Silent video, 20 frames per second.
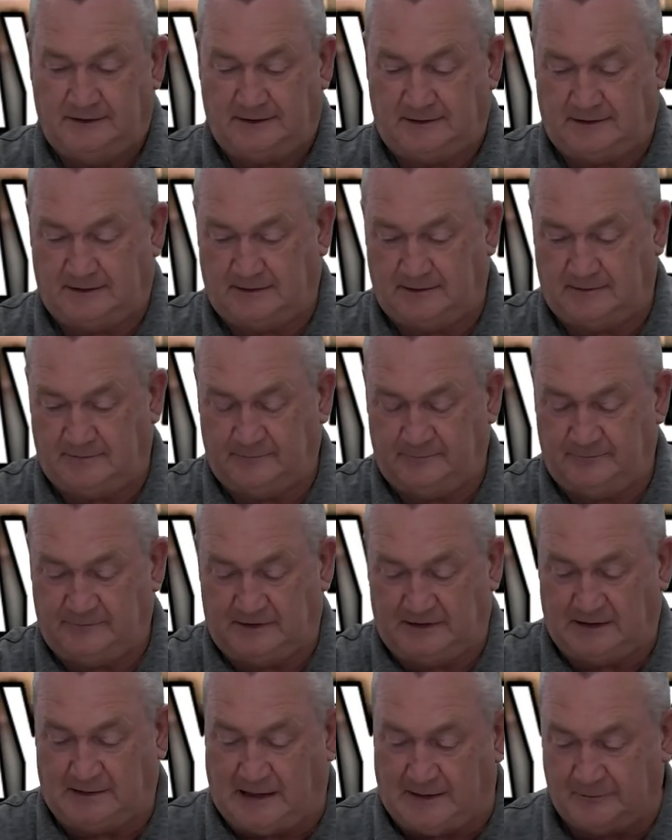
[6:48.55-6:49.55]

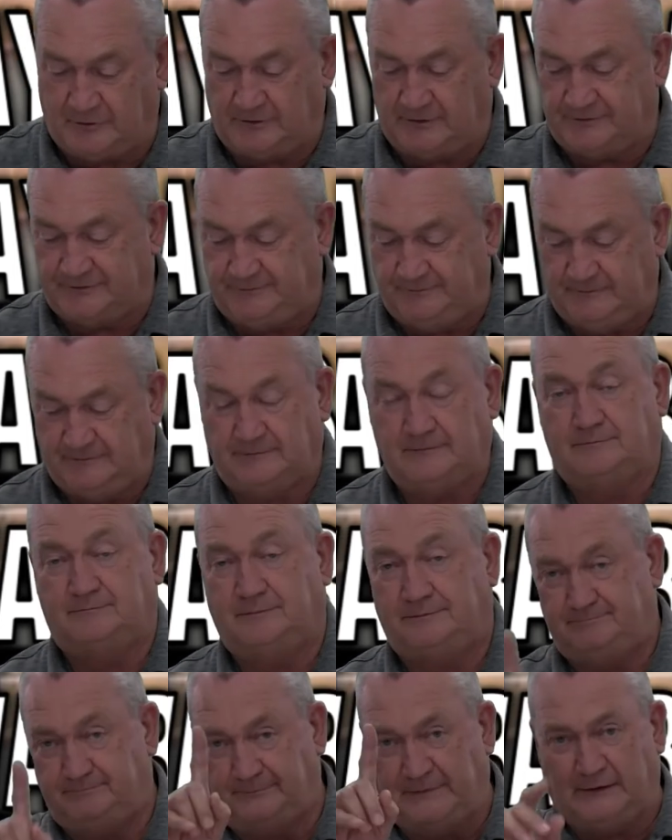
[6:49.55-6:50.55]
Um, well, I'm going to,
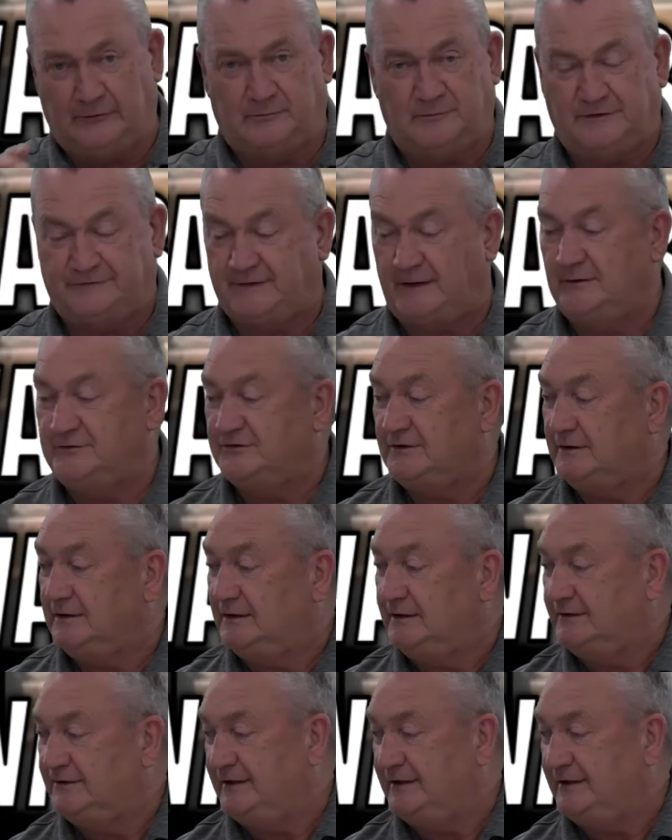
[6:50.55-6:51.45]
bear with me, folks